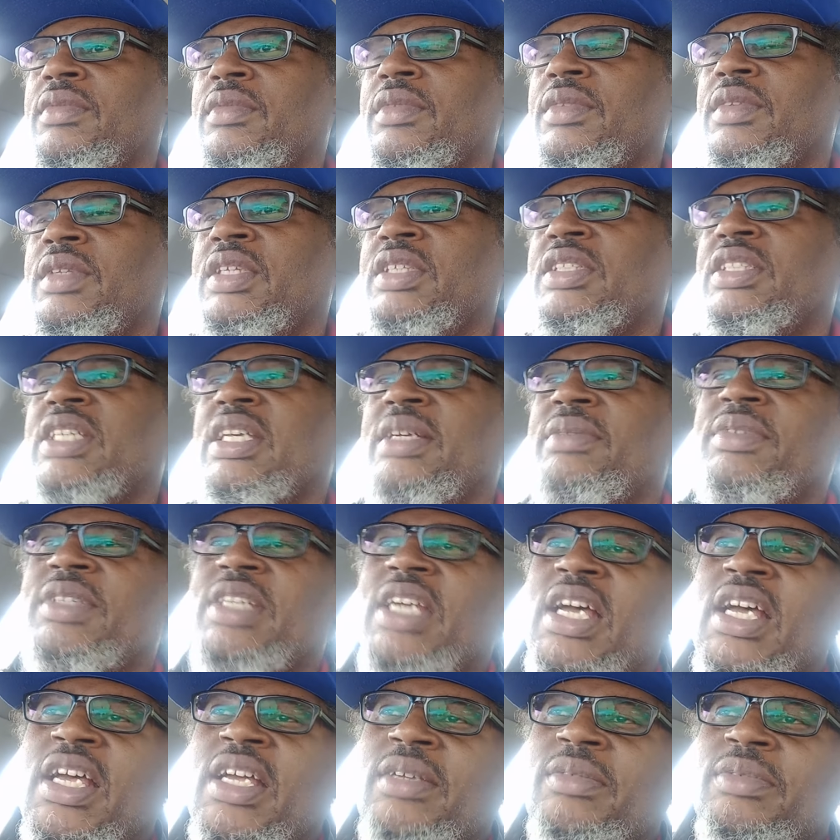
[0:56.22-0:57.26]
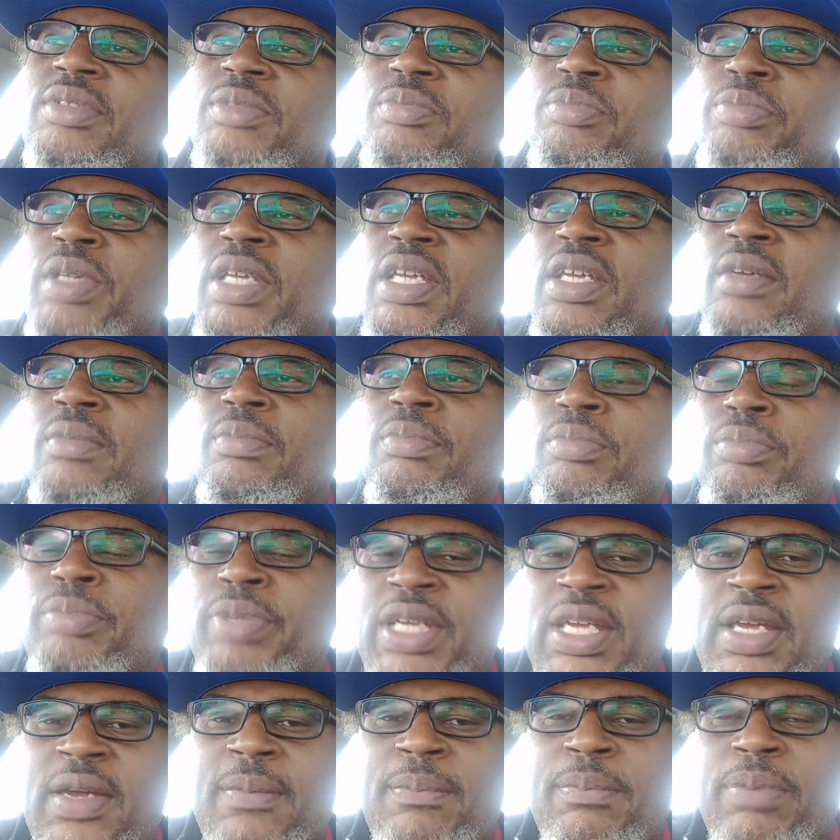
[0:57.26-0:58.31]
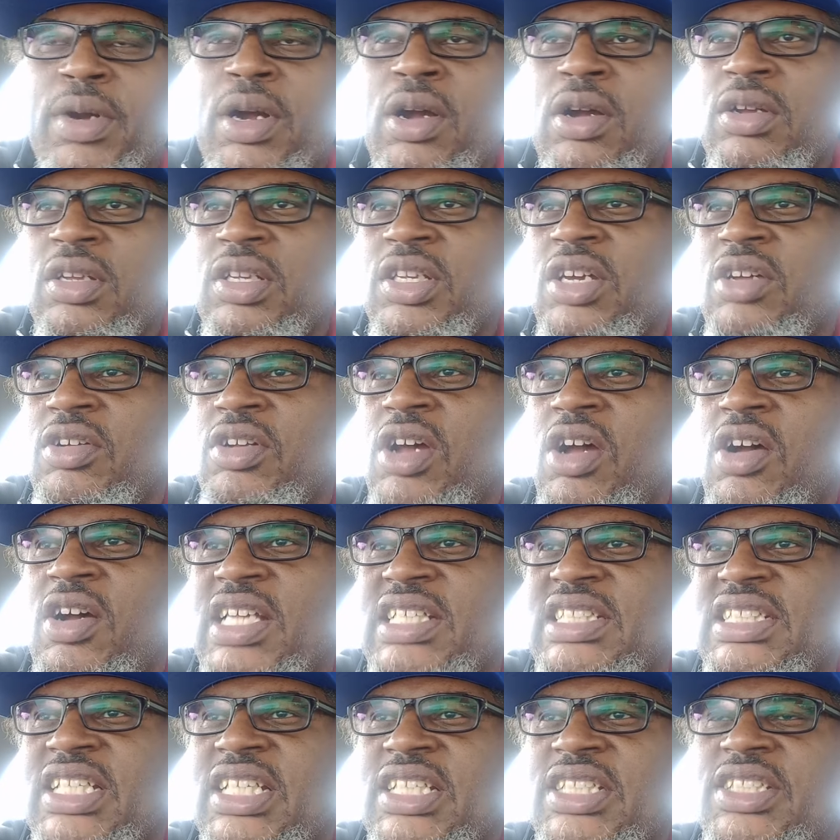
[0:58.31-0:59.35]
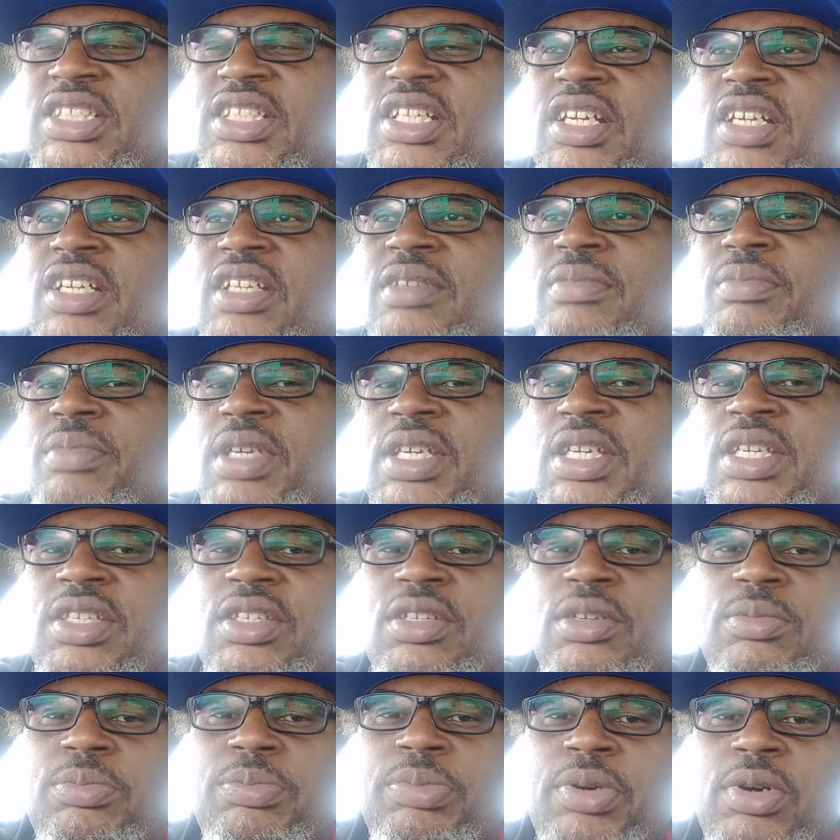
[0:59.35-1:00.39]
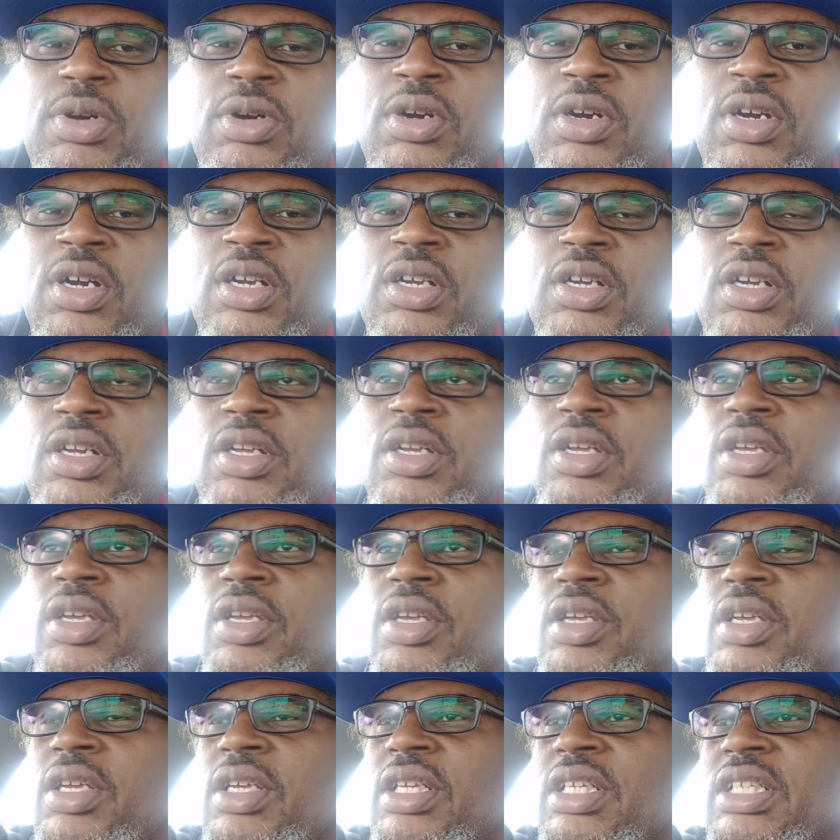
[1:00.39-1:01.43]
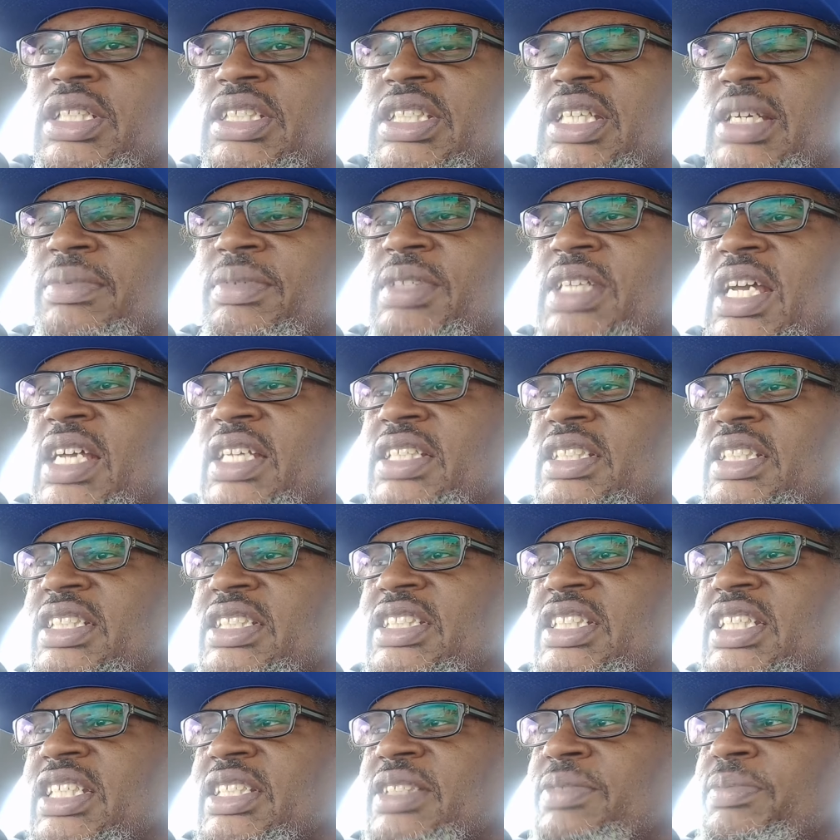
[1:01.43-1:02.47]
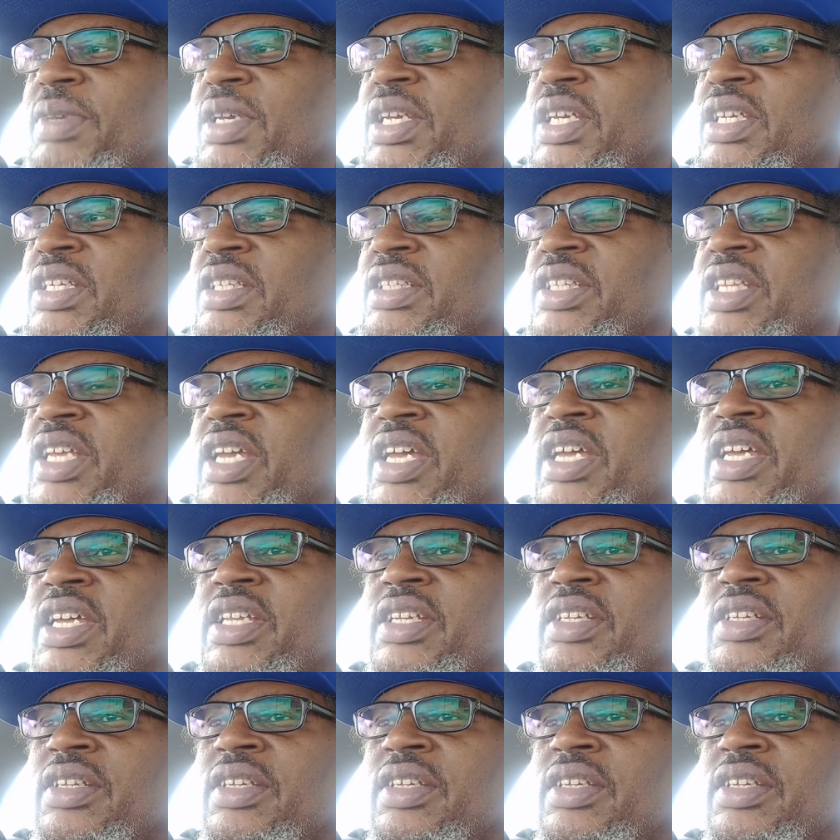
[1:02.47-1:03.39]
And sometimes being broke don't always necessarily mean you poor. Sometimes it just means that